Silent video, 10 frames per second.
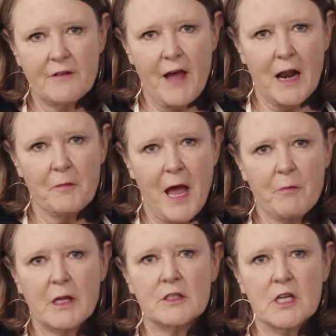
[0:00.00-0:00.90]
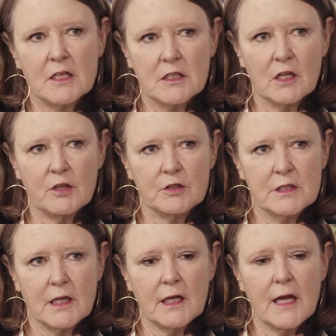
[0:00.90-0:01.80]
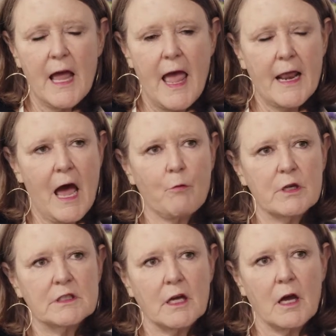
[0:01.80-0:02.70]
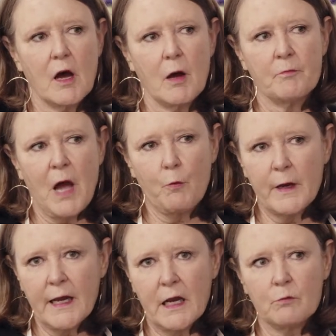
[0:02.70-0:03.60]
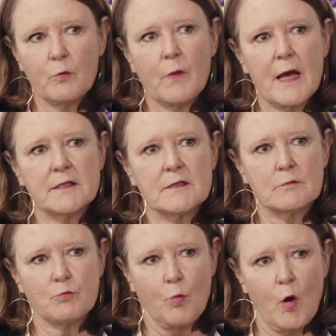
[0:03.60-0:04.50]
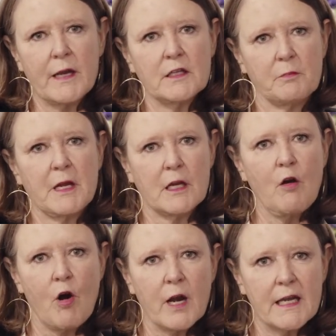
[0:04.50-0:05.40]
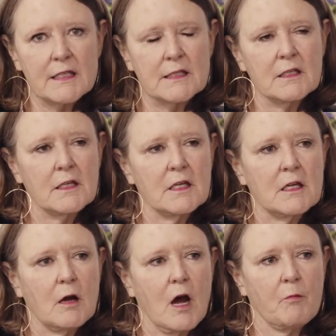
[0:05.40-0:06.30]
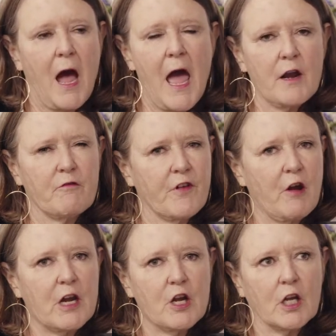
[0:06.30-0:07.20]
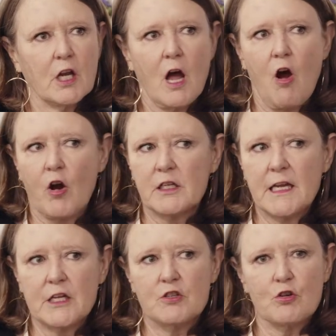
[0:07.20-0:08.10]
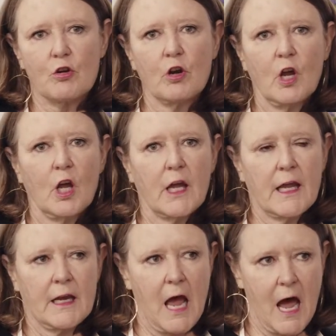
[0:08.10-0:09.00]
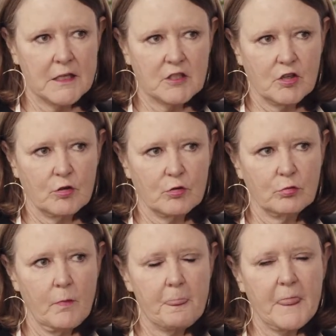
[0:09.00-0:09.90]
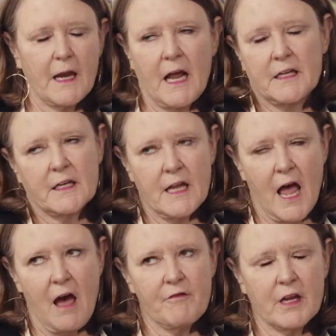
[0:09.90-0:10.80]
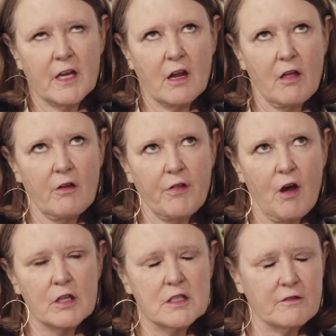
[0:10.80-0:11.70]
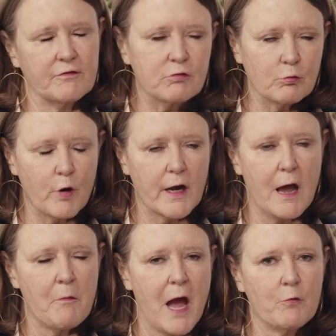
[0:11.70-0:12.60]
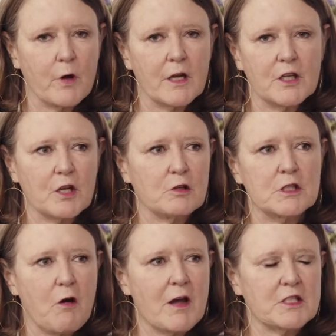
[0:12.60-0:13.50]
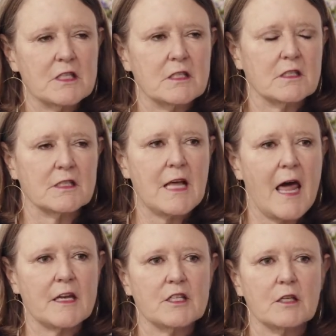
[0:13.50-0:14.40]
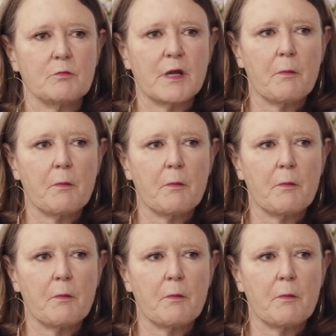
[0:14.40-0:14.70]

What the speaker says: of Alabama in Tuscaloosa, and I went in as wanting to be an artist. I had a very good art teacher in high school, and I didn't have any other thoughts of what I might want to do, so I just decided to be a